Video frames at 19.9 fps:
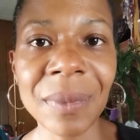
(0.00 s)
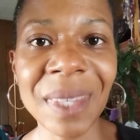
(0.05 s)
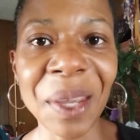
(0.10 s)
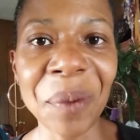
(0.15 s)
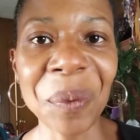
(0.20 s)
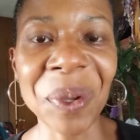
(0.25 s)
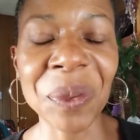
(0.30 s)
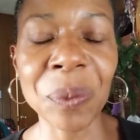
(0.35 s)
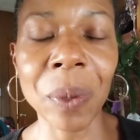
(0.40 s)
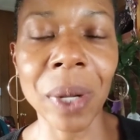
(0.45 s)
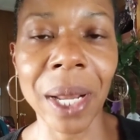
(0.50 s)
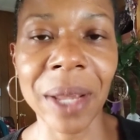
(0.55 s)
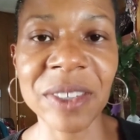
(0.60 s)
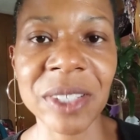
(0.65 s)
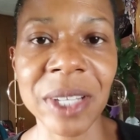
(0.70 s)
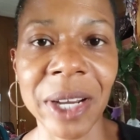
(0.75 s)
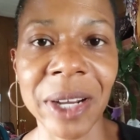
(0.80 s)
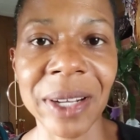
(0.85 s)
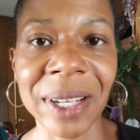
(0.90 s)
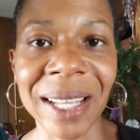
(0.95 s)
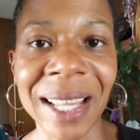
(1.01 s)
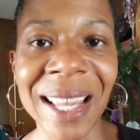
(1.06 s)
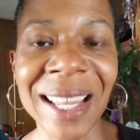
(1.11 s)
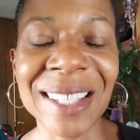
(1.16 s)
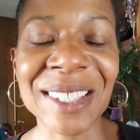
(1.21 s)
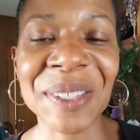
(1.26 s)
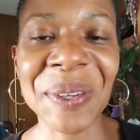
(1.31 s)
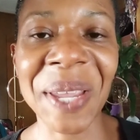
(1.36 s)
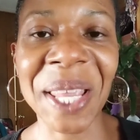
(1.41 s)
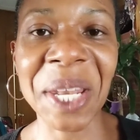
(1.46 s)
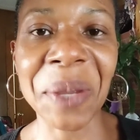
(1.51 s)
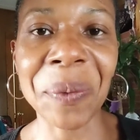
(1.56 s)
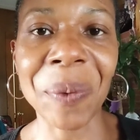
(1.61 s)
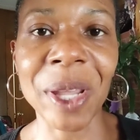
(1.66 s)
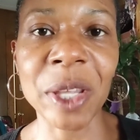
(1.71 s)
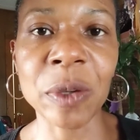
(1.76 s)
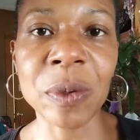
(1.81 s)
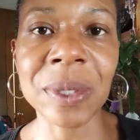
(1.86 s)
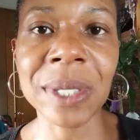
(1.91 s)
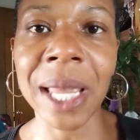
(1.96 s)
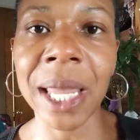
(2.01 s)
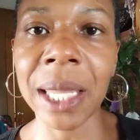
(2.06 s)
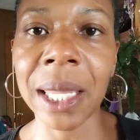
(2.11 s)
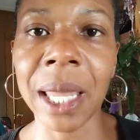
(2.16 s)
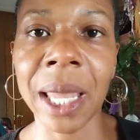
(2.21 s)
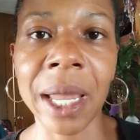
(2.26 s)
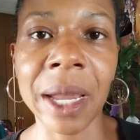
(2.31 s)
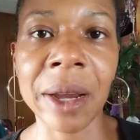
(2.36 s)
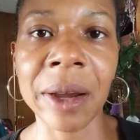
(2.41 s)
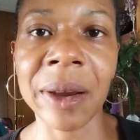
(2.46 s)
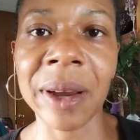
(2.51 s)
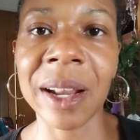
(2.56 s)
with what I shared. So anyway, you take care,